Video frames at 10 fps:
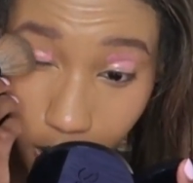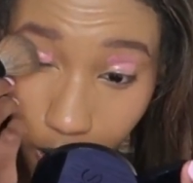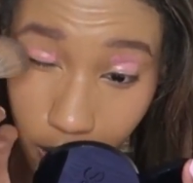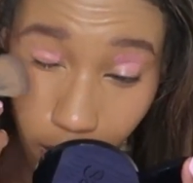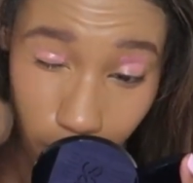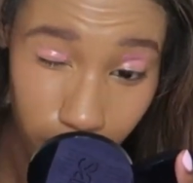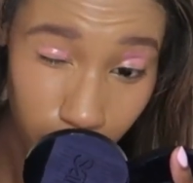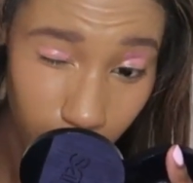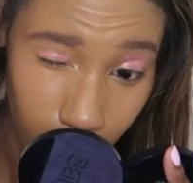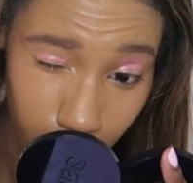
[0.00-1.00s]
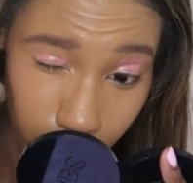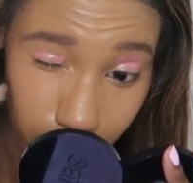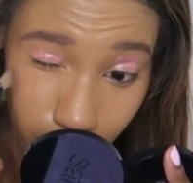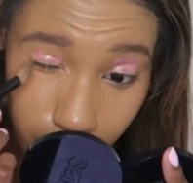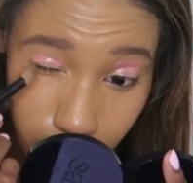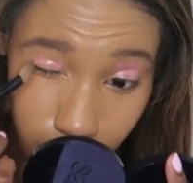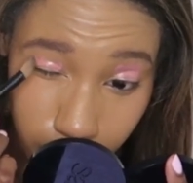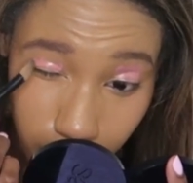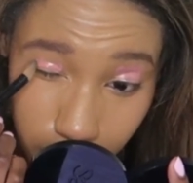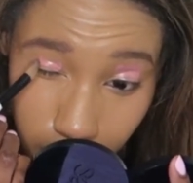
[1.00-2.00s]
I don't want to go out, I don't want to do
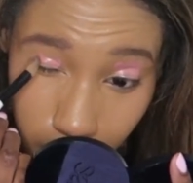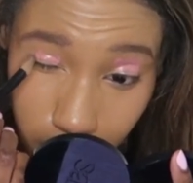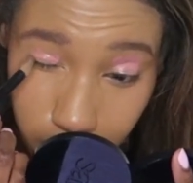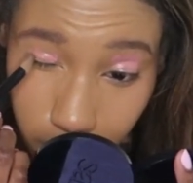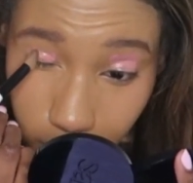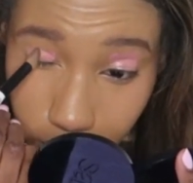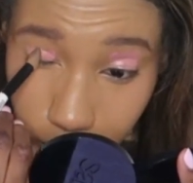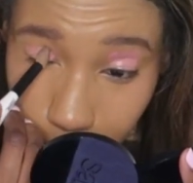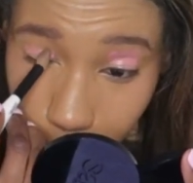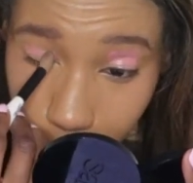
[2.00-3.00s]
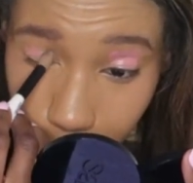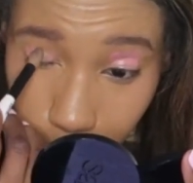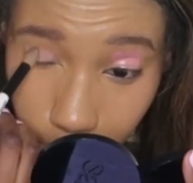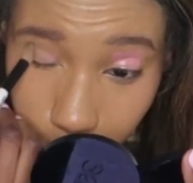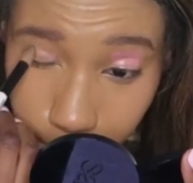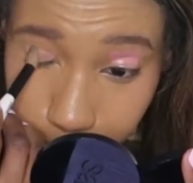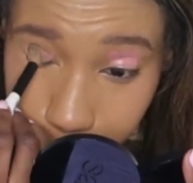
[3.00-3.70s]
fun things. I just want to chill,